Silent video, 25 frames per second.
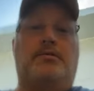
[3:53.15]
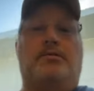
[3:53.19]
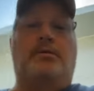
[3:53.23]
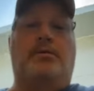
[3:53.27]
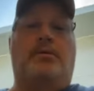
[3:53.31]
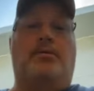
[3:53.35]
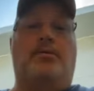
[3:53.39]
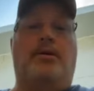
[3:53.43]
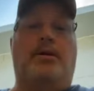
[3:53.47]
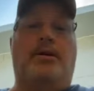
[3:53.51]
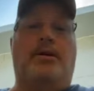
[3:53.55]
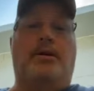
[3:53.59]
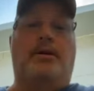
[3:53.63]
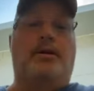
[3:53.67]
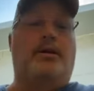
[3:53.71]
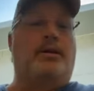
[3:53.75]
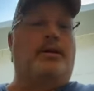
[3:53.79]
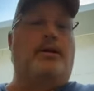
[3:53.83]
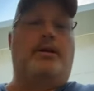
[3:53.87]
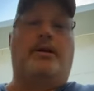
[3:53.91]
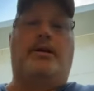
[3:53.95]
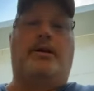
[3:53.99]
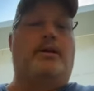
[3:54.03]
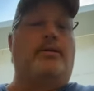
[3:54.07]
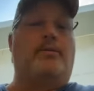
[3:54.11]
away, and
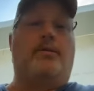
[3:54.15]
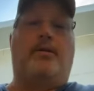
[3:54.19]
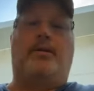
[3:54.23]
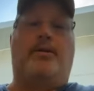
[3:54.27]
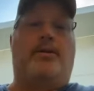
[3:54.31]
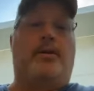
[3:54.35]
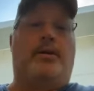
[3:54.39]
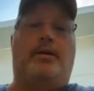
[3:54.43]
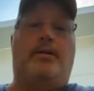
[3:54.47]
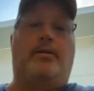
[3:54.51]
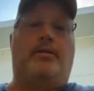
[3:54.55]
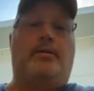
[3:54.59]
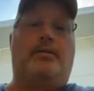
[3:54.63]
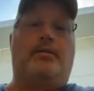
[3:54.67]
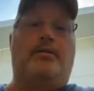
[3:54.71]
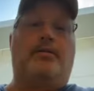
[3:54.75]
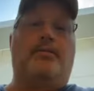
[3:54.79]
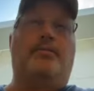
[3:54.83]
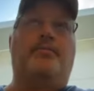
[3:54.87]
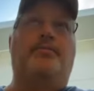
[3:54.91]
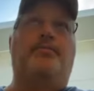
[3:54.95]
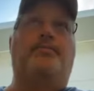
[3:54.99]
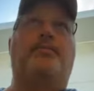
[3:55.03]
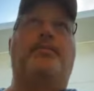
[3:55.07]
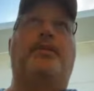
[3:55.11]
I can't wait that long.
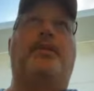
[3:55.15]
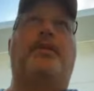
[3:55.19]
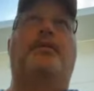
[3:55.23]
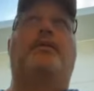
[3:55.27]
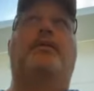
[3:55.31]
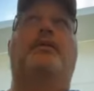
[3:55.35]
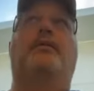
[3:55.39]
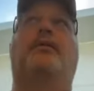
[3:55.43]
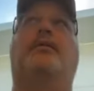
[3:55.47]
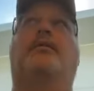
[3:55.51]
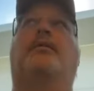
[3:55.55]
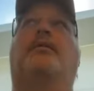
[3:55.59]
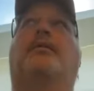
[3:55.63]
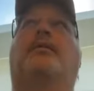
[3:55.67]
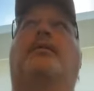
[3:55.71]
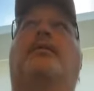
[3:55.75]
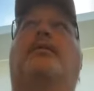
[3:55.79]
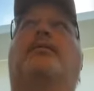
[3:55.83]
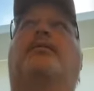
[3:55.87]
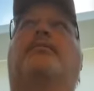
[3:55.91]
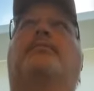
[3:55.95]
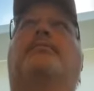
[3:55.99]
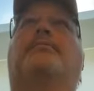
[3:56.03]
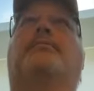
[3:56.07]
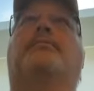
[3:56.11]

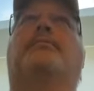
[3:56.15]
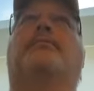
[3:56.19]
Uh,